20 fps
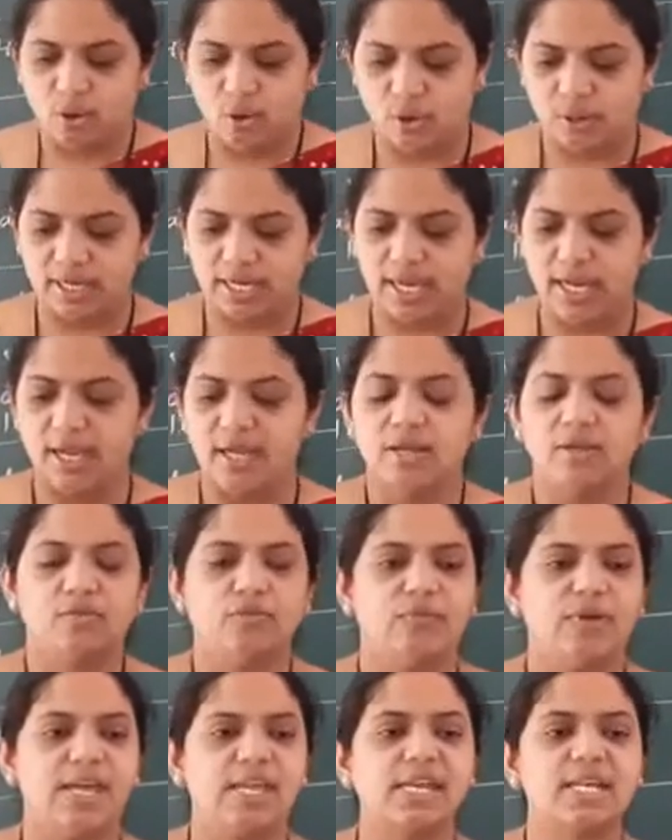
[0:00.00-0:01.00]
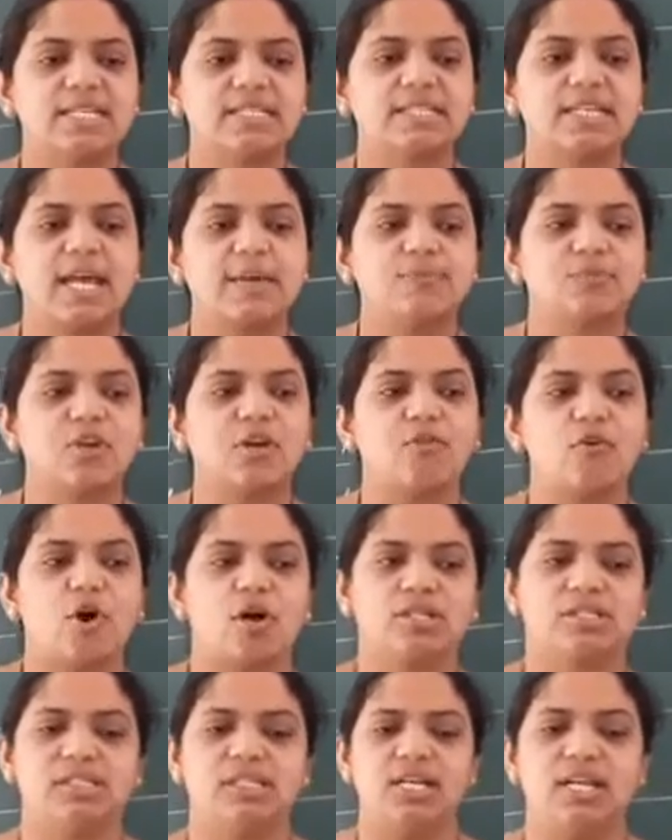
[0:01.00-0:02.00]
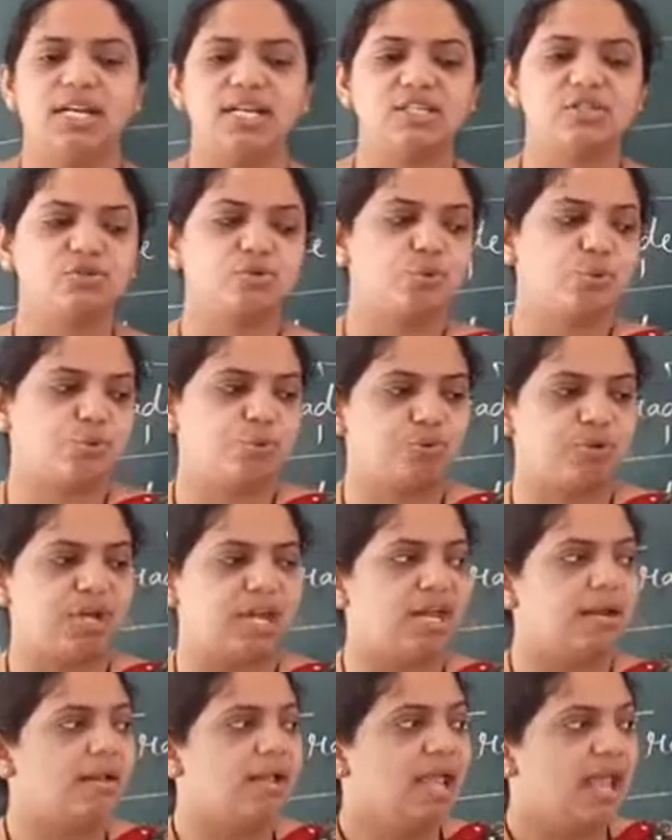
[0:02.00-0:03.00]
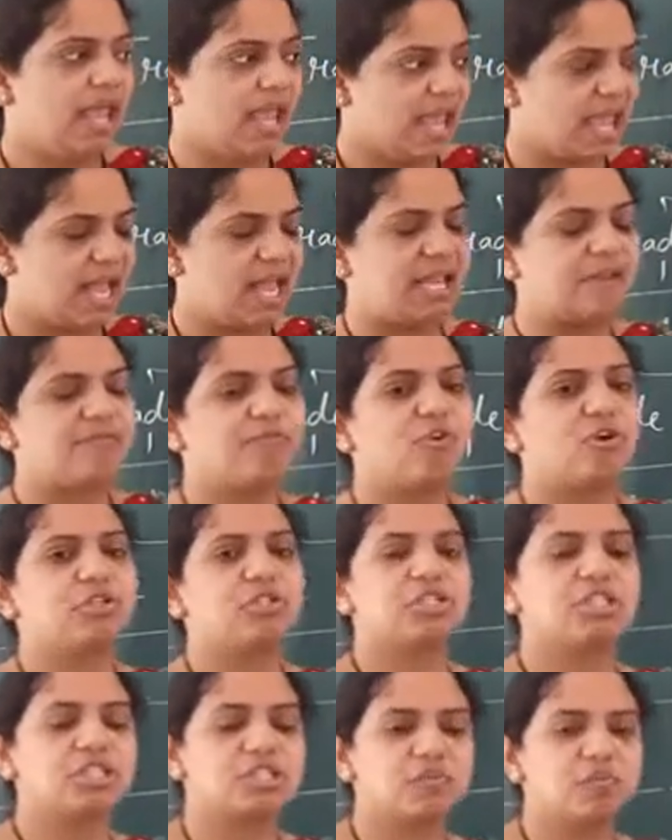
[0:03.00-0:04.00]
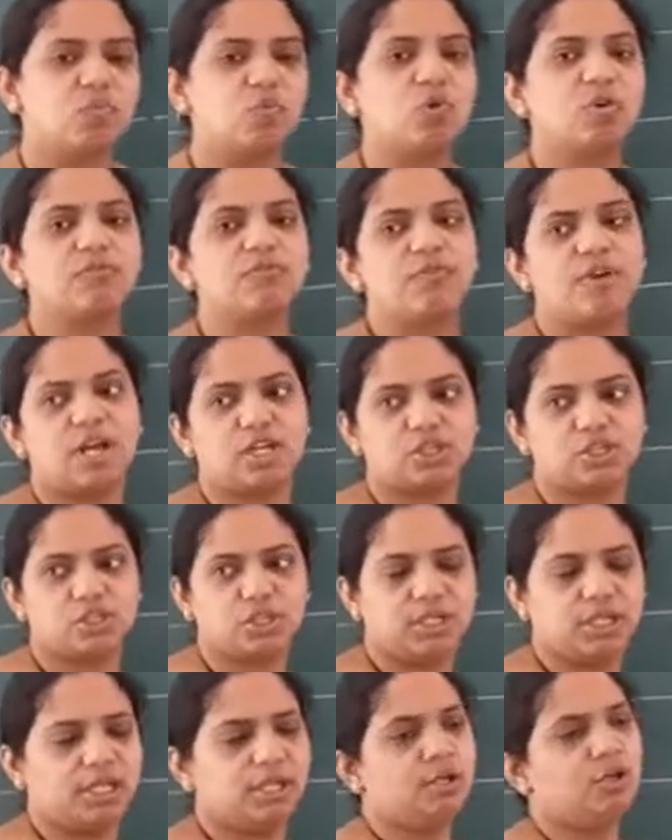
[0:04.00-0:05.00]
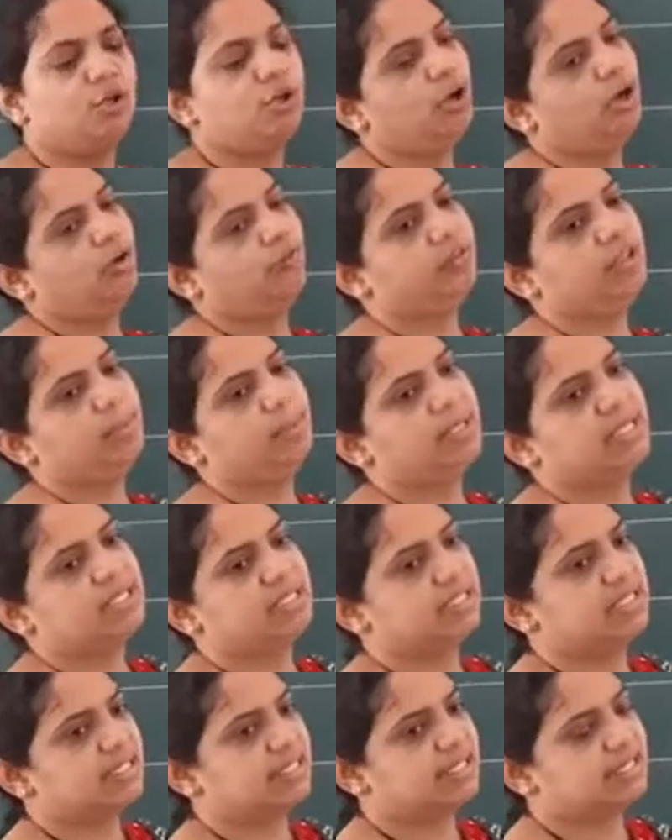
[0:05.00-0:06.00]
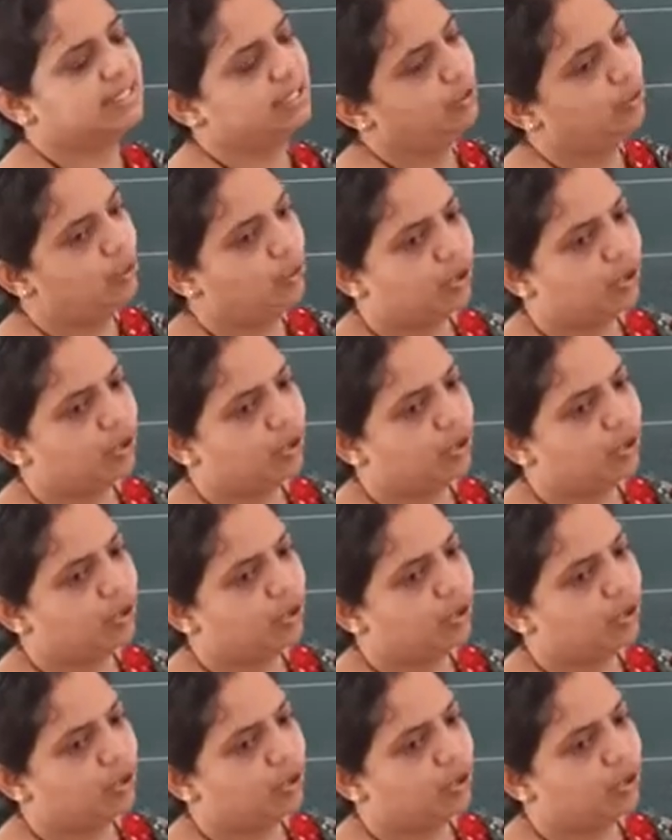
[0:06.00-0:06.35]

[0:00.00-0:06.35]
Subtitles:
Okay, various types of auxiliaries to trade help for the smooth functioning of the business.